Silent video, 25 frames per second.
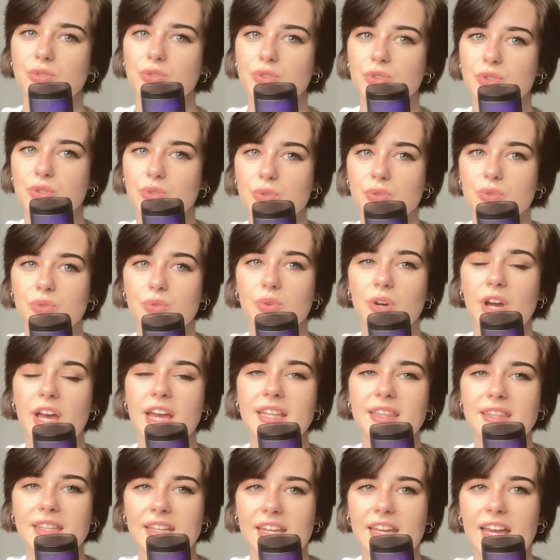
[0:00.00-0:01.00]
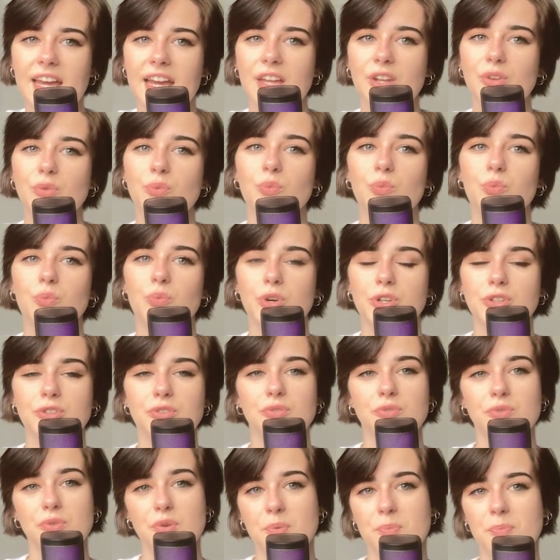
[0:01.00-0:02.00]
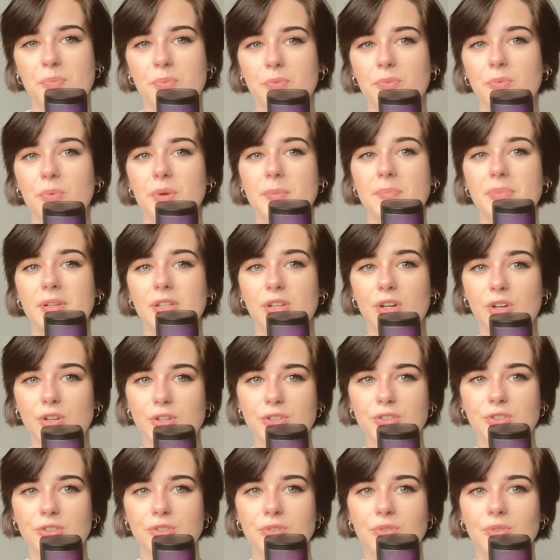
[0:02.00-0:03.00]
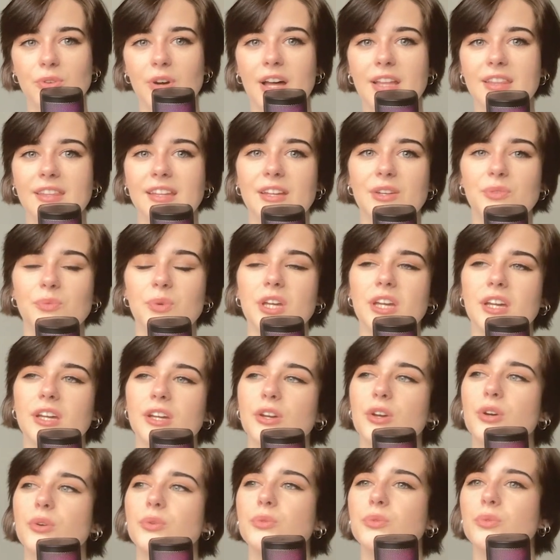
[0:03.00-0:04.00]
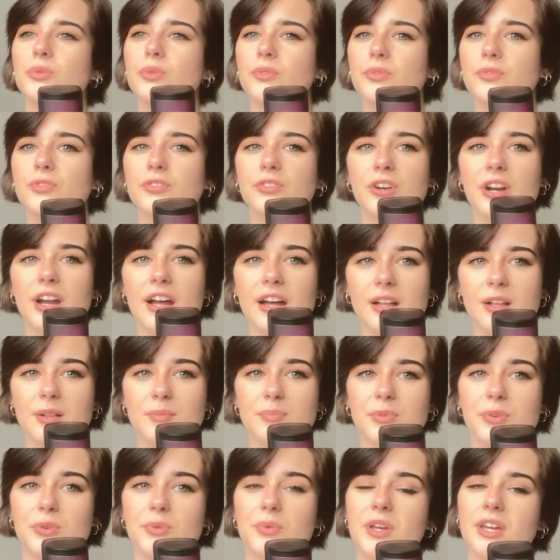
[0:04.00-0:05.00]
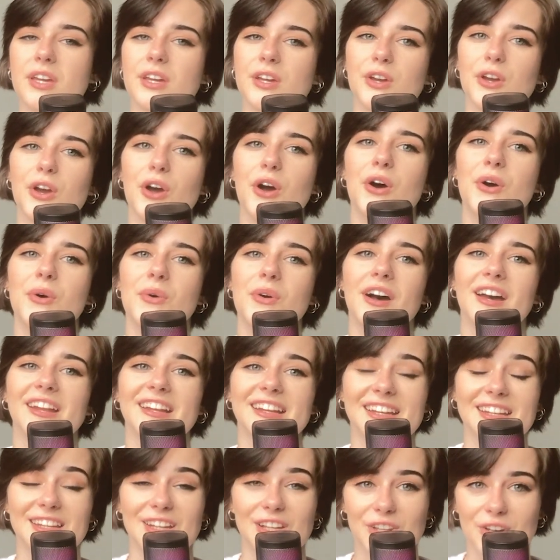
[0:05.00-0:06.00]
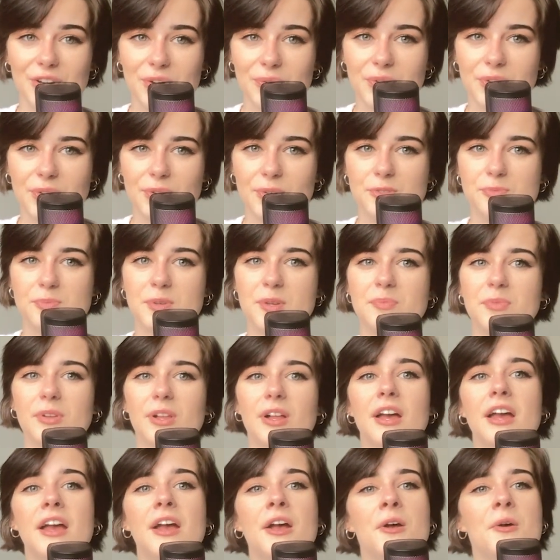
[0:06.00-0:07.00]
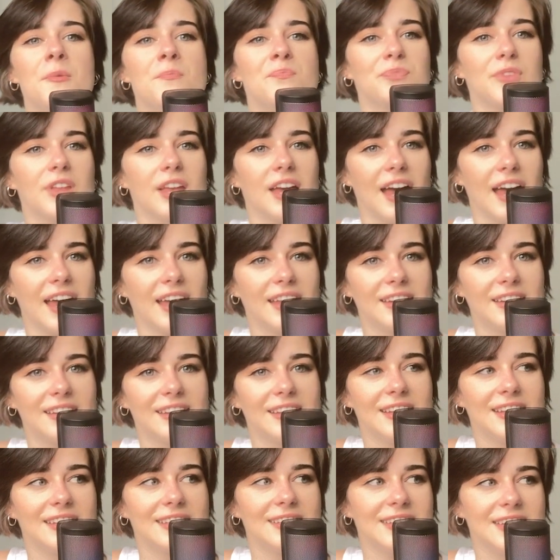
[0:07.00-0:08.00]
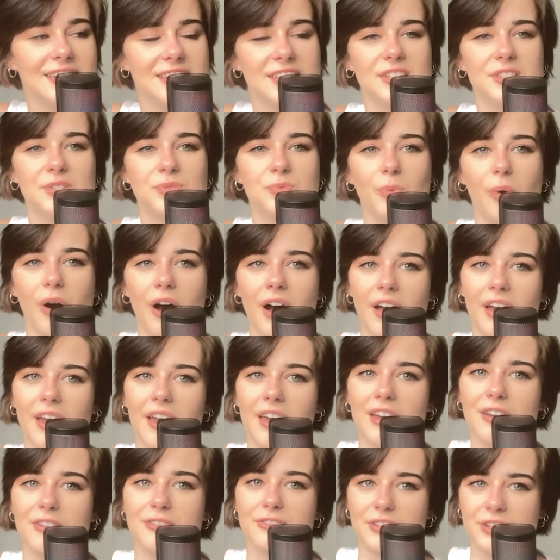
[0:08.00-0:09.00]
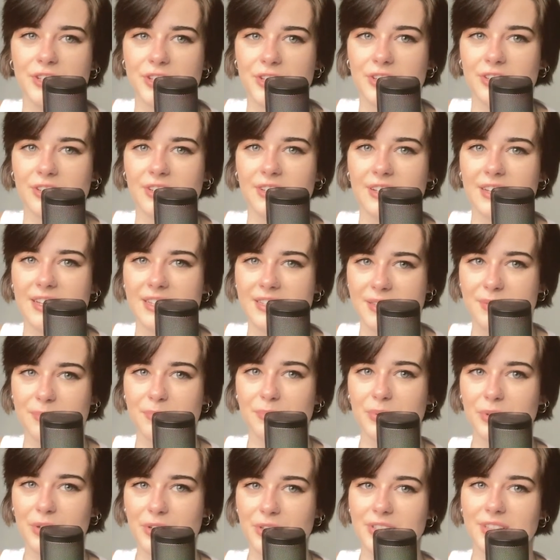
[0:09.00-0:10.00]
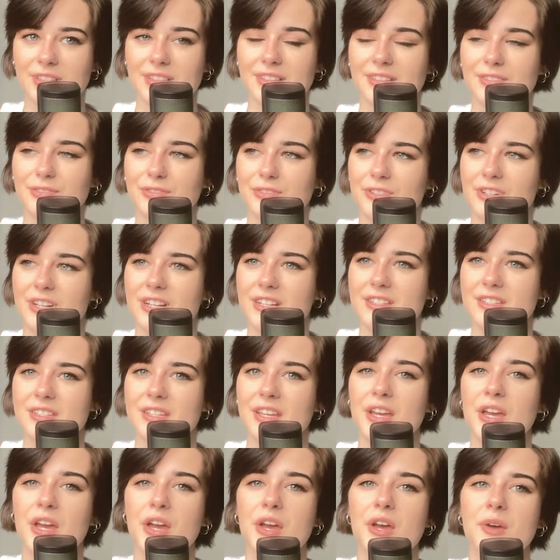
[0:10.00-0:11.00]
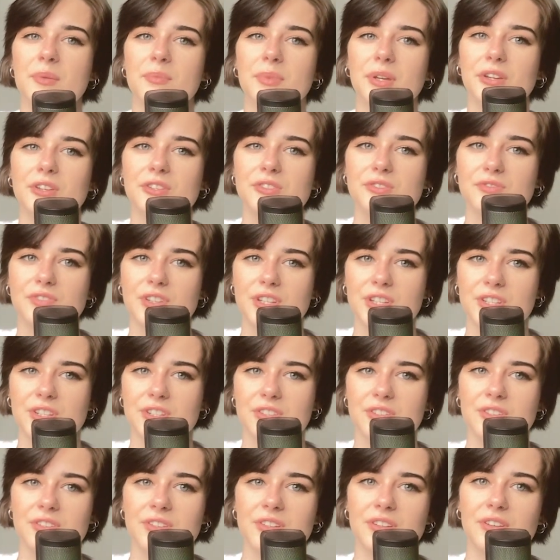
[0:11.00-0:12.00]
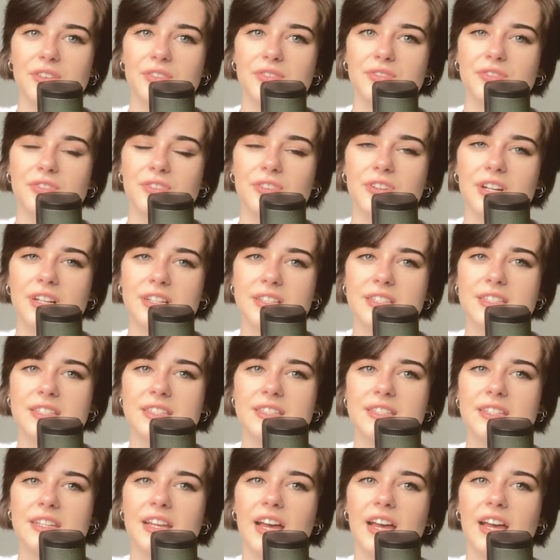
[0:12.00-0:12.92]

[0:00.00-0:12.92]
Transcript: to indicate what group we belong to, and then we can go for help, or we can go and get along with those people. And this is why fashion is important for us, because fashion for us